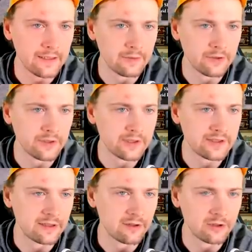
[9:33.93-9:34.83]
I'm gonna
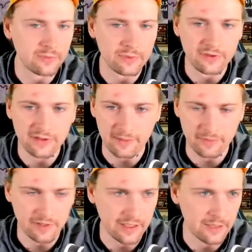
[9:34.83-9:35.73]
start building up
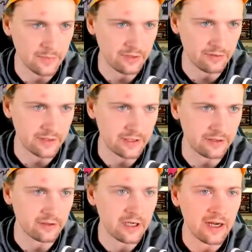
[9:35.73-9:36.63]
an army around here,